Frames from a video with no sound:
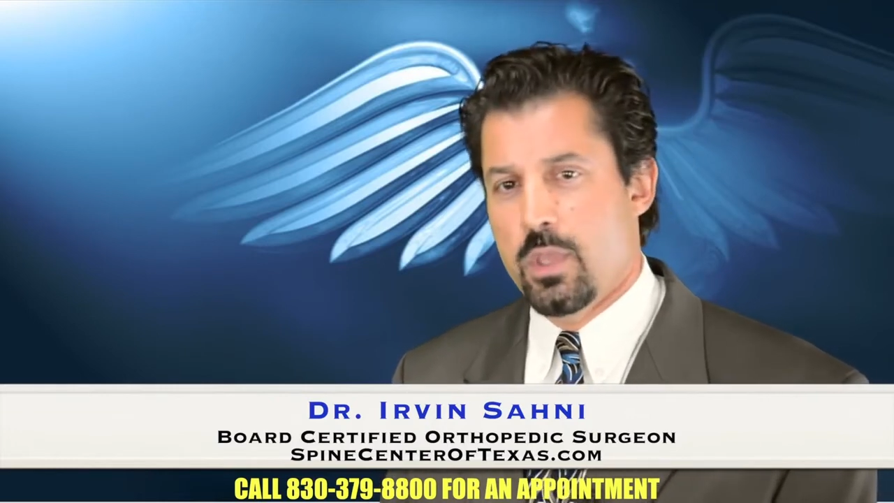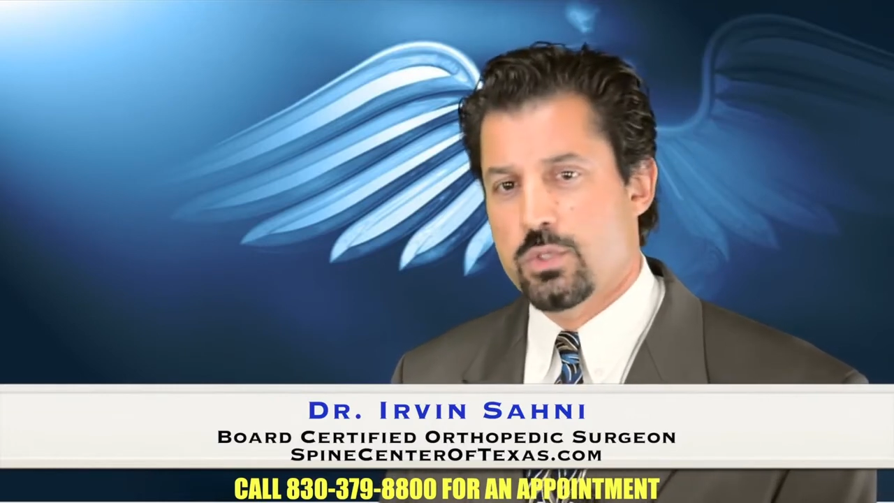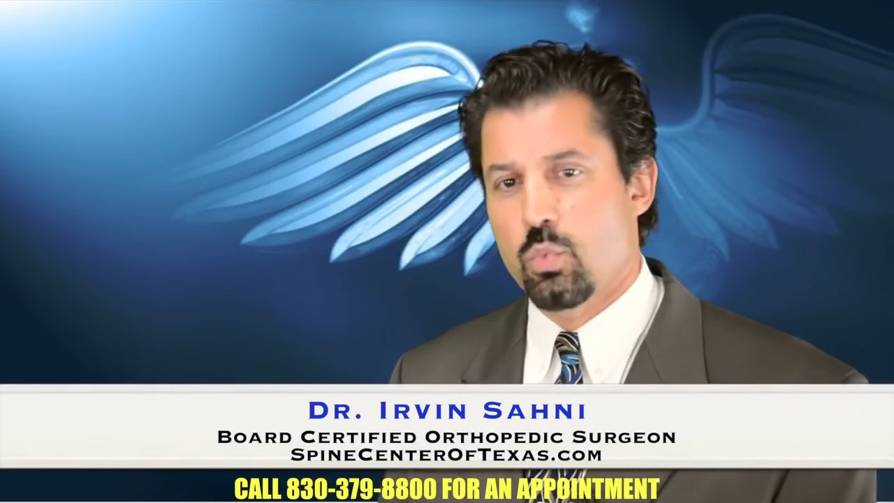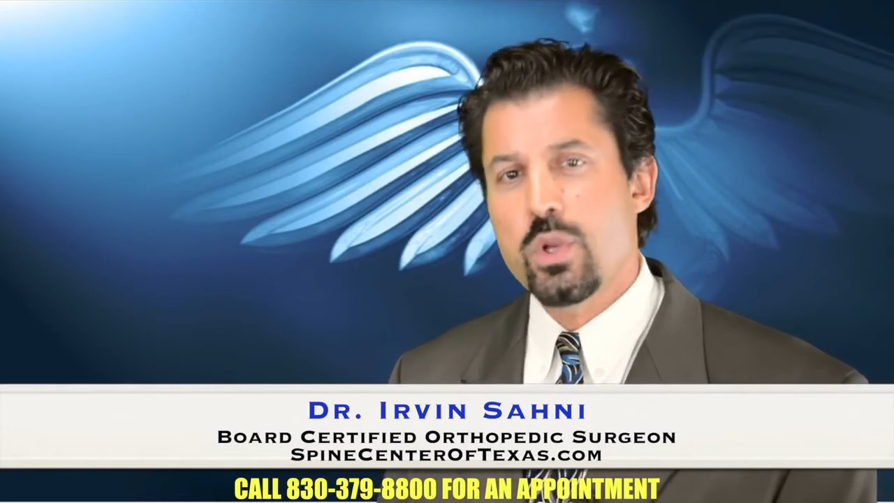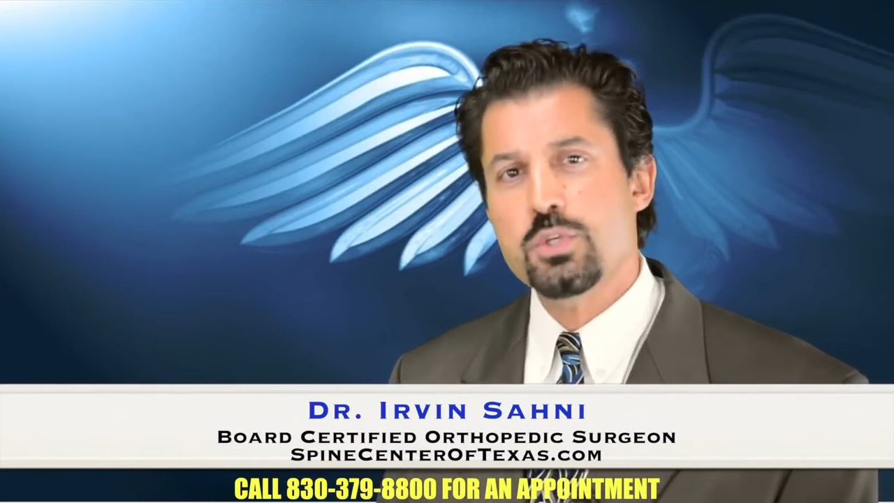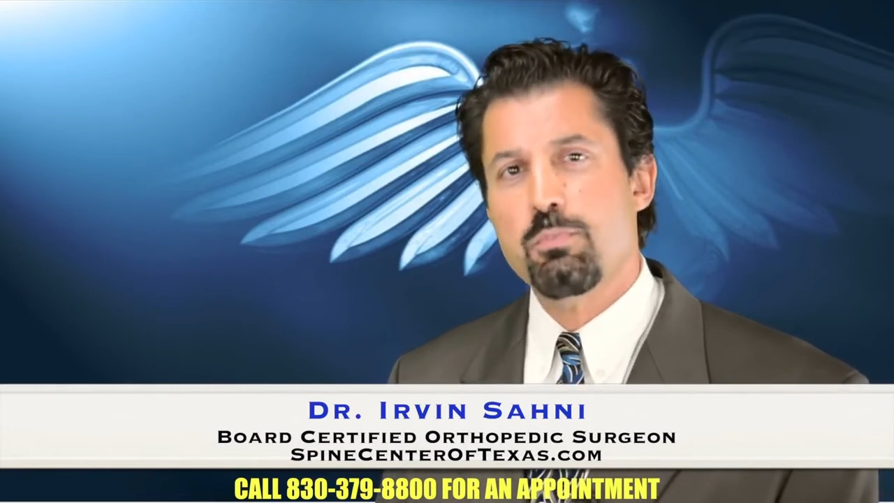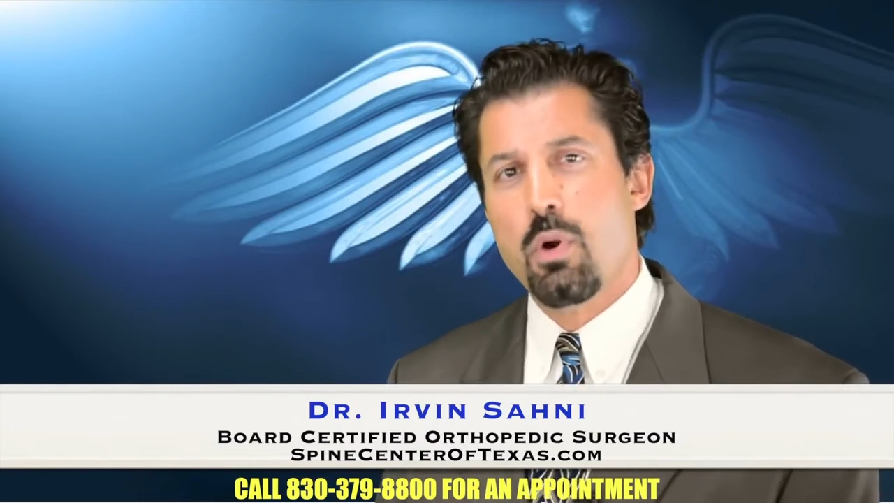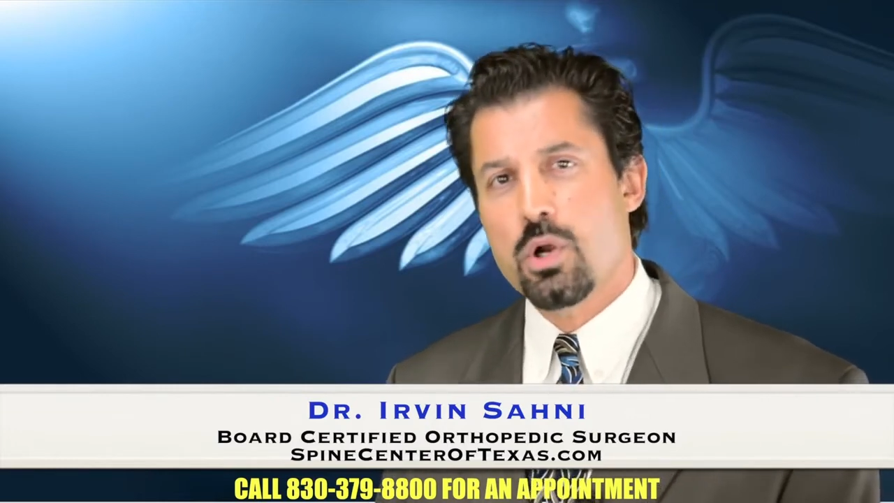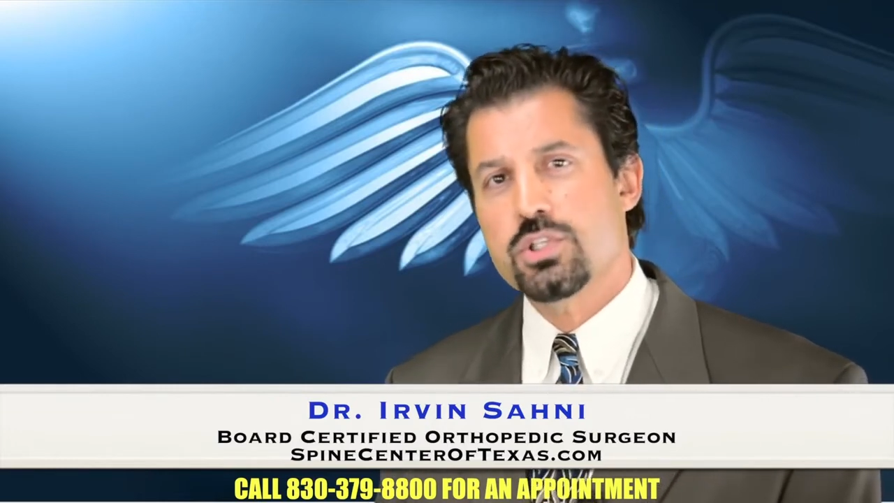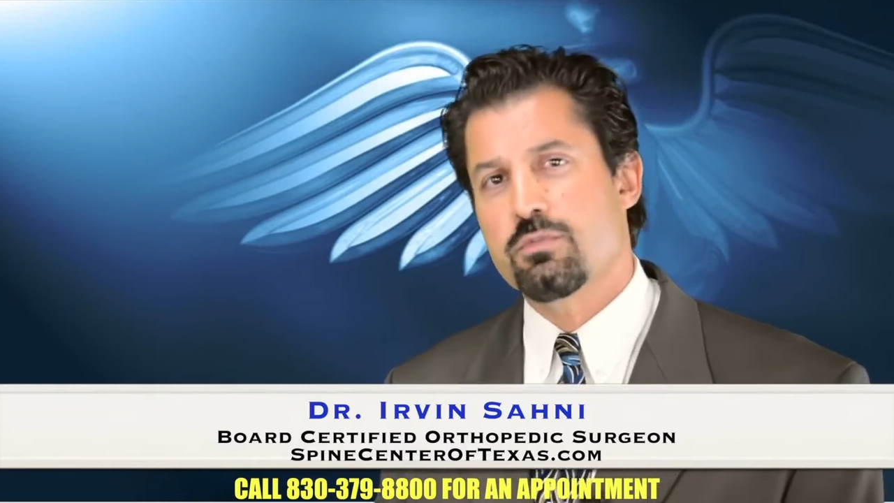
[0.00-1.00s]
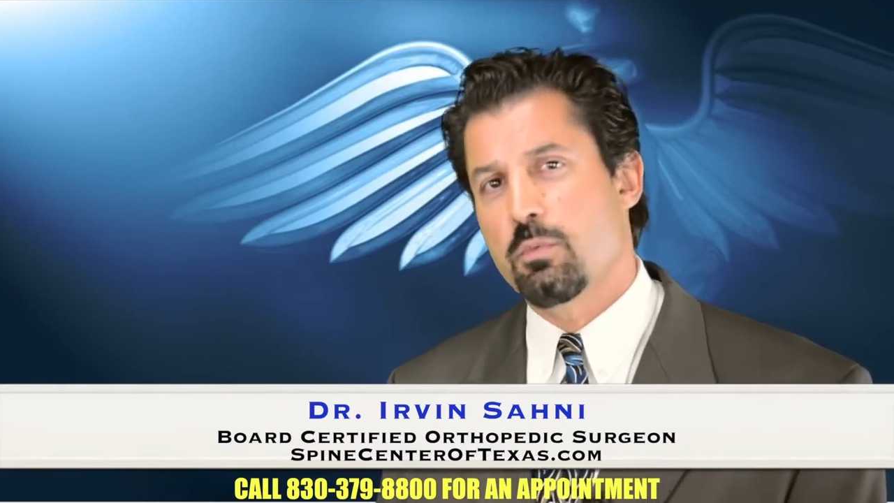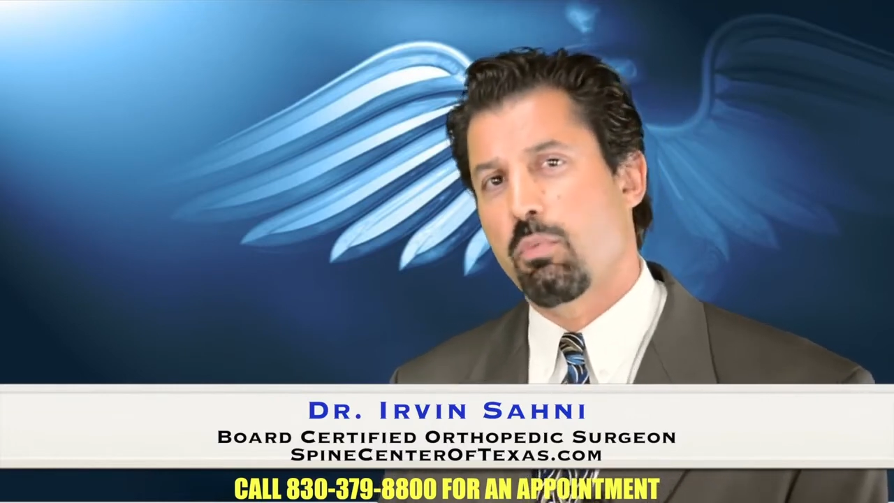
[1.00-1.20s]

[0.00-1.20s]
is which parts of the